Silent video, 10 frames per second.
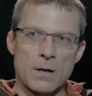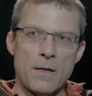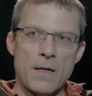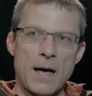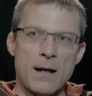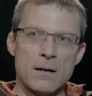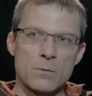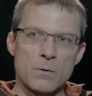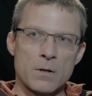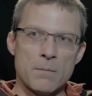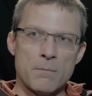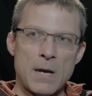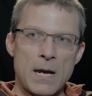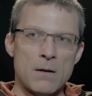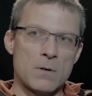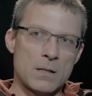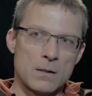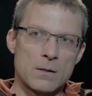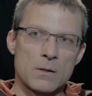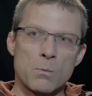And that is one of the main
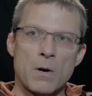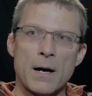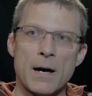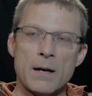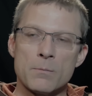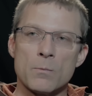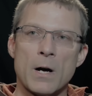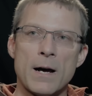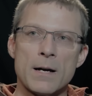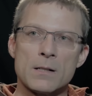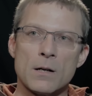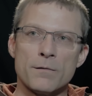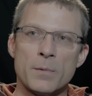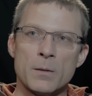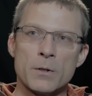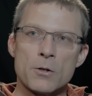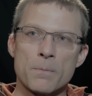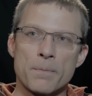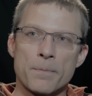reasons why I self-publish.